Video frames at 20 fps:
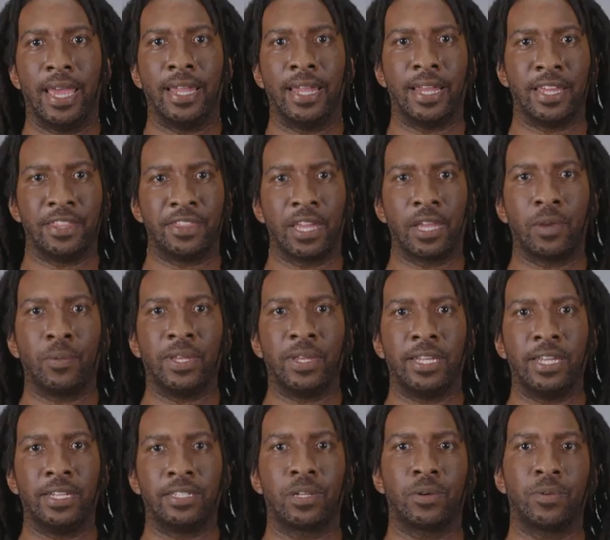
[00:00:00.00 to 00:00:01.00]
And I think we
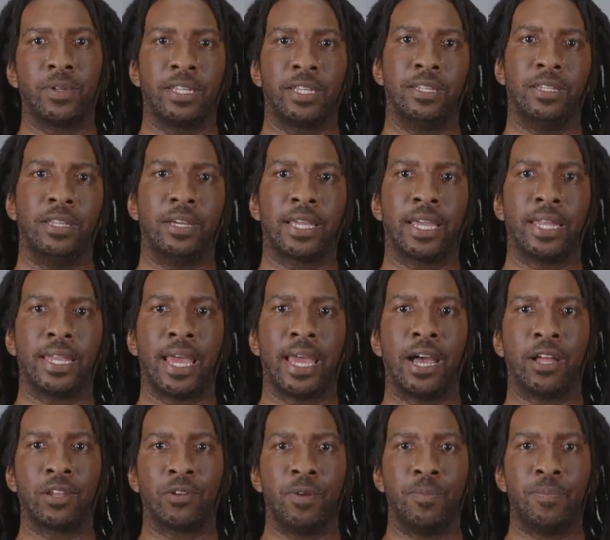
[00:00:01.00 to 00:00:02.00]
need to really look at
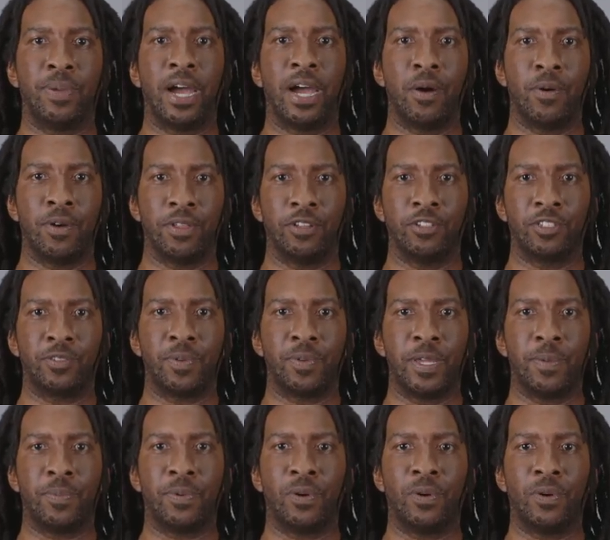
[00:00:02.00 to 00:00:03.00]
how to empower those
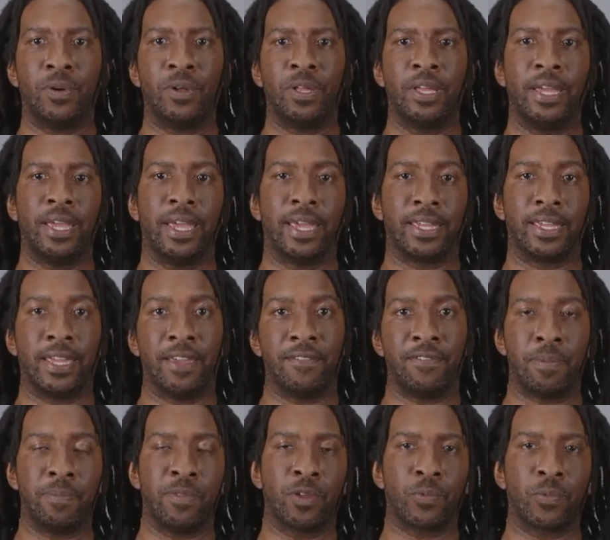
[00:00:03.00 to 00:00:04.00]
people and give
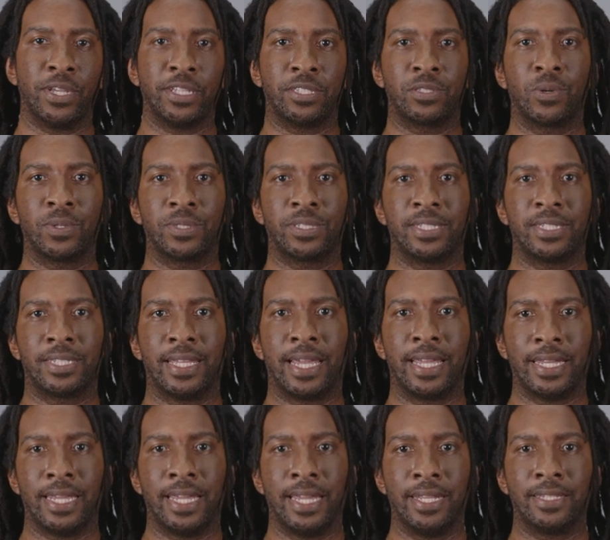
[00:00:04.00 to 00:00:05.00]
them the resources they
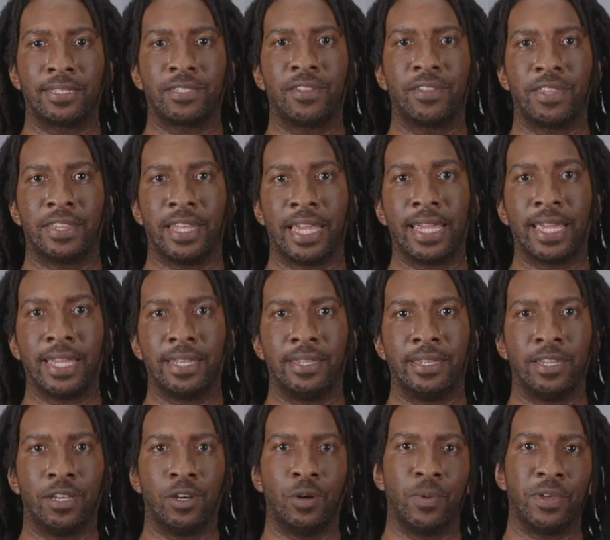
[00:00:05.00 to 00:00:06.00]
need so that they can
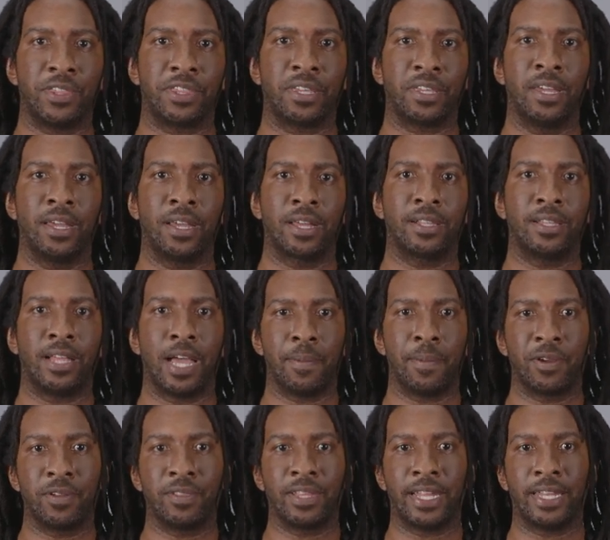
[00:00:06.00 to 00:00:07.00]
deal with
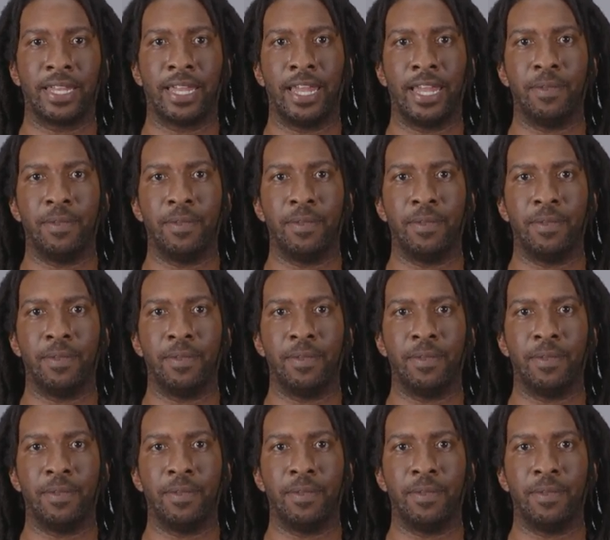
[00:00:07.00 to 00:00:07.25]
climate-related